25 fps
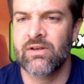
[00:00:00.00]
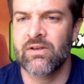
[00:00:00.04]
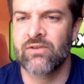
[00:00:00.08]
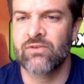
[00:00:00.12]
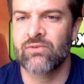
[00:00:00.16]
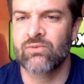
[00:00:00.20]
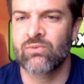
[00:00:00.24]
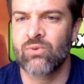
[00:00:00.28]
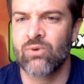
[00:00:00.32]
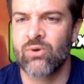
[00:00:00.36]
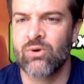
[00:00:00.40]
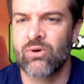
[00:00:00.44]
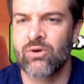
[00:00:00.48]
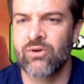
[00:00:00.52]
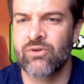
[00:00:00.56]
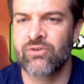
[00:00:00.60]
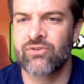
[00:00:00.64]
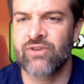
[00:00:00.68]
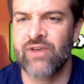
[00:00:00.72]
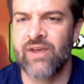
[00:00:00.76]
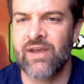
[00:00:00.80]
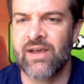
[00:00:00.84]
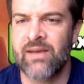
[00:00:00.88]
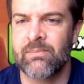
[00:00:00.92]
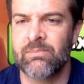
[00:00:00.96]
royal
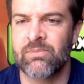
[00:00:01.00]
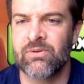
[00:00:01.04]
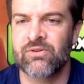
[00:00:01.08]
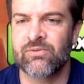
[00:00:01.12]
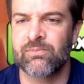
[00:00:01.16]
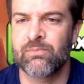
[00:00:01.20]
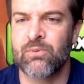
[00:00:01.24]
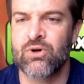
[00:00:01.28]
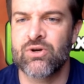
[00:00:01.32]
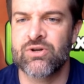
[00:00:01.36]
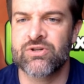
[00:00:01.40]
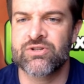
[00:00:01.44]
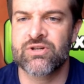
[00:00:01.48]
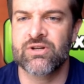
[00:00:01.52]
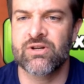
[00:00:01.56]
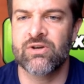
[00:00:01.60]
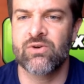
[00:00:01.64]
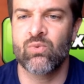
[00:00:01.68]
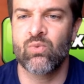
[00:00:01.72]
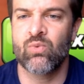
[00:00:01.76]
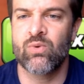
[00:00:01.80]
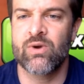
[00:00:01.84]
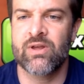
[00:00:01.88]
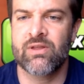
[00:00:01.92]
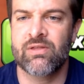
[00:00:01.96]
champ is
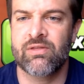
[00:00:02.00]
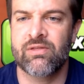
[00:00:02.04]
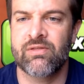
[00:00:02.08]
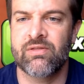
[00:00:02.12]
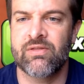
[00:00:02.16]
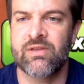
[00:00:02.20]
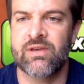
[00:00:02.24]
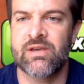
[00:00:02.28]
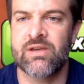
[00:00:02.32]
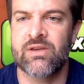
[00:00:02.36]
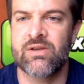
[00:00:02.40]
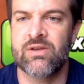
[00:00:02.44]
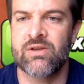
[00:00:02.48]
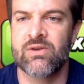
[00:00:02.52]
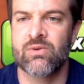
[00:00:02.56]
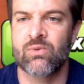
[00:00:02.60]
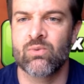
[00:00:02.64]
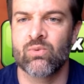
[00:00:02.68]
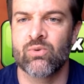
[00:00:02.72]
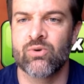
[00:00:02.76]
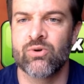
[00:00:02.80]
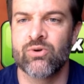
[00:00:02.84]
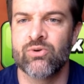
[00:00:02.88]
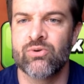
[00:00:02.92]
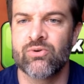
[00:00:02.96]
pushing with the
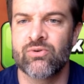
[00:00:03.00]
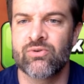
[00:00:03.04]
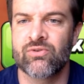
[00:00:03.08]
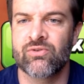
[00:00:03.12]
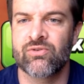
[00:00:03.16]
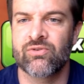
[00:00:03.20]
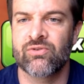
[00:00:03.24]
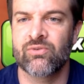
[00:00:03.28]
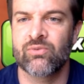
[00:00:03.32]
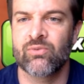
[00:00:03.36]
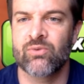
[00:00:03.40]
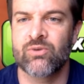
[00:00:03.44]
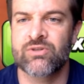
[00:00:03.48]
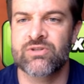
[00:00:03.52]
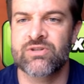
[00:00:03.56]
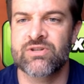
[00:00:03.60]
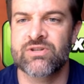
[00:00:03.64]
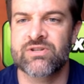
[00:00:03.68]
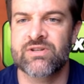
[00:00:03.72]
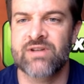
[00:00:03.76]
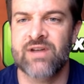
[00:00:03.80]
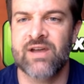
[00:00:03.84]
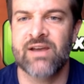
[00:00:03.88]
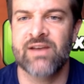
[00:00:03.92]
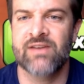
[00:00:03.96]
roots, which
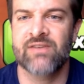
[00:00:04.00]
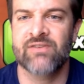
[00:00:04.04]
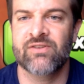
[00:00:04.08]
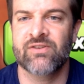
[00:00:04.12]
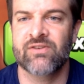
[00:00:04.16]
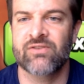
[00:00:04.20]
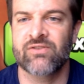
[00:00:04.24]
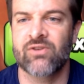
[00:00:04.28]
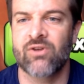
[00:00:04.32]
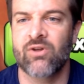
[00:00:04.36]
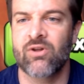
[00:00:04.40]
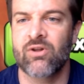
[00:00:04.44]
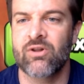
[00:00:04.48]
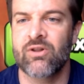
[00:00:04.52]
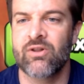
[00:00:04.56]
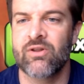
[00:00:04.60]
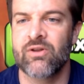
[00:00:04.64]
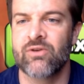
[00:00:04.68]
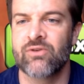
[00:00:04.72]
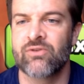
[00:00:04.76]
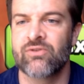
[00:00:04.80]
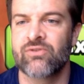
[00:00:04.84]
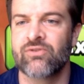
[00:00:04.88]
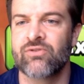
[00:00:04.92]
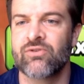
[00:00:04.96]
is nice because all of
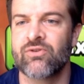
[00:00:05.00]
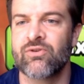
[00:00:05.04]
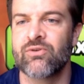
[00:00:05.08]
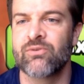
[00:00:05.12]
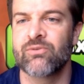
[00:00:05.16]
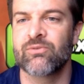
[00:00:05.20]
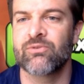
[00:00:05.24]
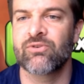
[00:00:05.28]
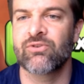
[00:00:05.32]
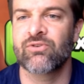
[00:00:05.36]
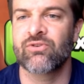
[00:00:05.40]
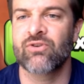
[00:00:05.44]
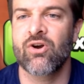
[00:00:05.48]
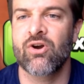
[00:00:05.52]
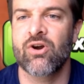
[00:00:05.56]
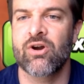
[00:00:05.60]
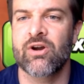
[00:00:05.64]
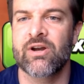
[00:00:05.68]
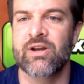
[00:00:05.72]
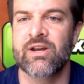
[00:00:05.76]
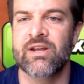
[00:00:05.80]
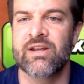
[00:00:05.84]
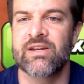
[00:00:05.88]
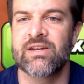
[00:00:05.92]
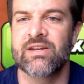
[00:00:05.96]
those troops are
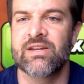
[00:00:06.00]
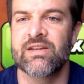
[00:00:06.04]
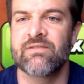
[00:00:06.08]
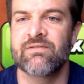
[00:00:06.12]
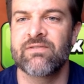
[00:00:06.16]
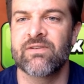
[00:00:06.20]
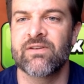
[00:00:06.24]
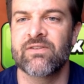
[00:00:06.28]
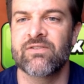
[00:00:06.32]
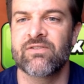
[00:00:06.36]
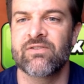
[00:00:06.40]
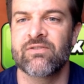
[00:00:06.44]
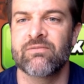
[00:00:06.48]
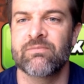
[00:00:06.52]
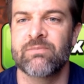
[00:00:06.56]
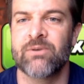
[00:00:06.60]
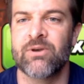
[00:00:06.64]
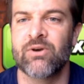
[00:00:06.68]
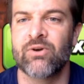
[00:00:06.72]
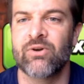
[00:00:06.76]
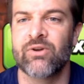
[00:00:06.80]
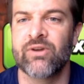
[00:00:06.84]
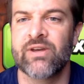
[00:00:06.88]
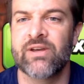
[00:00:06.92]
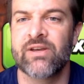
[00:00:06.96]
targeting defensive
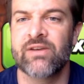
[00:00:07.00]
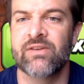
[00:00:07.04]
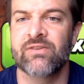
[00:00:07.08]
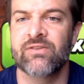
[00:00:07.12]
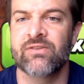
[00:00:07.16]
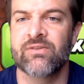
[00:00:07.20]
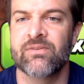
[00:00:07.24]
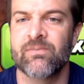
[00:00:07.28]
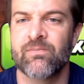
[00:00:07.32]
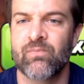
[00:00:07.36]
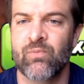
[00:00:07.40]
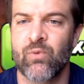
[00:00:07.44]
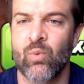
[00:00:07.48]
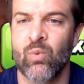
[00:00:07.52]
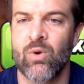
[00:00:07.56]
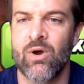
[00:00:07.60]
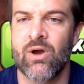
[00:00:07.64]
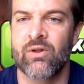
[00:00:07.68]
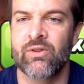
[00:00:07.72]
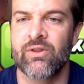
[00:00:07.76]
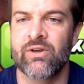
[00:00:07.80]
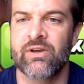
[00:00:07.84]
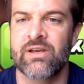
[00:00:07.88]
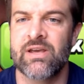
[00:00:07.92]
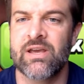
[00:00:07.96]
buildings,
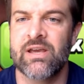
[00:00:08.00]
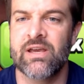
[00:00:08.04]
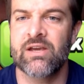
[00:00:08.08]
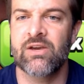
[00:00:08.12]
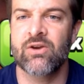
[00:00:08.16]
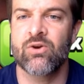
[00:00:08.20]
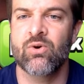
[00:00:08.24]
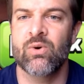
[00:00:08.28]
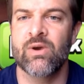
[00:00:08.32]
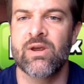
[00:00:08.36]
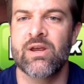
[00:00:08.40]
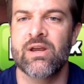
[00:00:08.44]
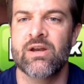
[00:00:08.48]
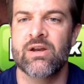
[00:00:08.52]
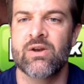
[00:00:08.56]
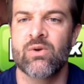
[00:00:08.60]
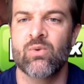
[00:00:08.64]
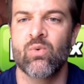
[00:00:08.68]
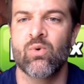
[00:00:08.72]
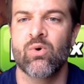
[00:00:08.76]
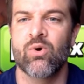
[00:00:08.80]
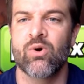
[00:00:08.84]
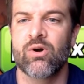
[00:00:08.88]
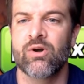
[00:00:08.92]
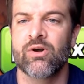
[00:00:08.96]
while the king, queen, and
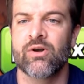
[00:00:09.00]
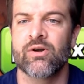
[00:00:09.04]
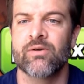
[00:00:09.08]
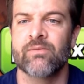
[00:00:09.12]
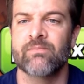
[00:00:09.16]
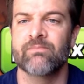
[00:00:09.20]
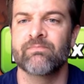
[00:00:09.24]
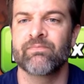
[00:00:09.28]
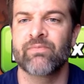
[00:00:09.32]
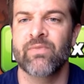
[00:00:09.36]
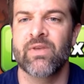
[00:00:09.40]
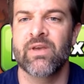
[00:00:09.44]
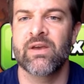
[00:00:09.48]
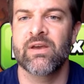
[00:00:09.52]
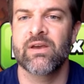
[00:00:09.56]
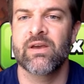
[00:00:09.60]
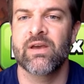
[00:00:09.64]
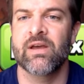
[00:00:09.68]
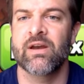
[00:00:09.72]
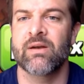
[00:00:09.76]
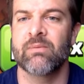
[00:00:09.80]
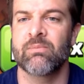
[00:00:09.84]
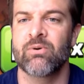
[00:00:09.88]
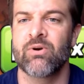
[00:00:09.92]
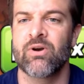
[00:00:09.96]
warden
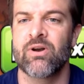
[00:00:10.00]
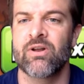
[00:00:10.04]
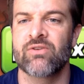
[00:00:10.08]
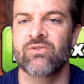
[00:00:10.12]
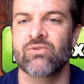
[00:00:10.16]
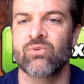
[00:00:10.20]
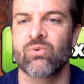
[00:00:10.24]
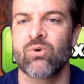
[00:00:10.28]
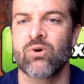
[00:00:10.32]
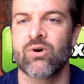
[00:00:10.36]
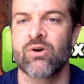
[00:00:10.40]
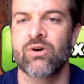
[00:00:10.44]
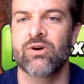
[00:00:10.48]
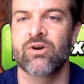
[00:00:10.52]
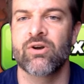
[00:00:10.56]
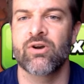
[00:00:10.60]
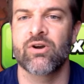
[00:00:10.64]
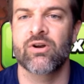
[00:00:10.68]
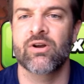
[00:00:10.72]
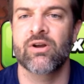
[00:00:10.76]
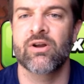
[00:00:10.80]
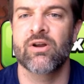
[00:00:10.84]
and apprentice warden are